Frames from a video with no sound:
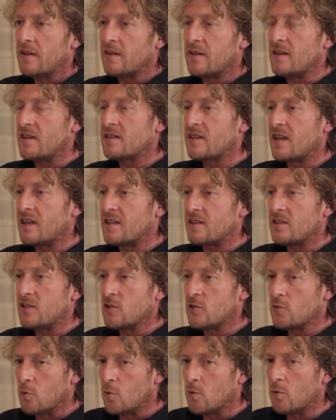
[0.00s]
These
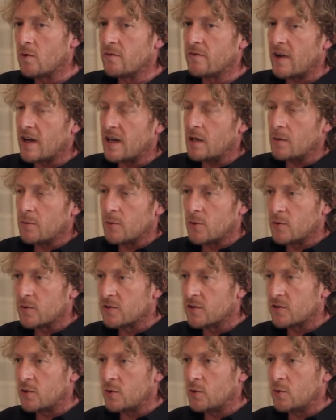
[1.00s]
settings are all available
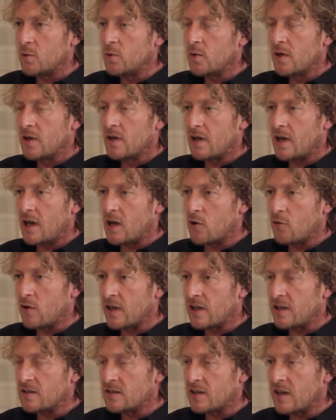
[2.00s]
to our
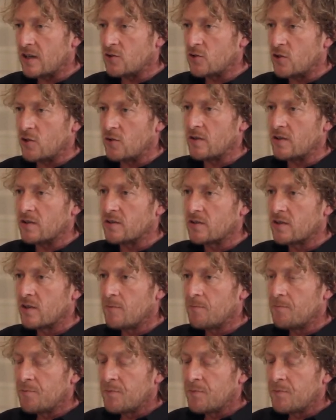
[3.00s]
EcuTek tuners.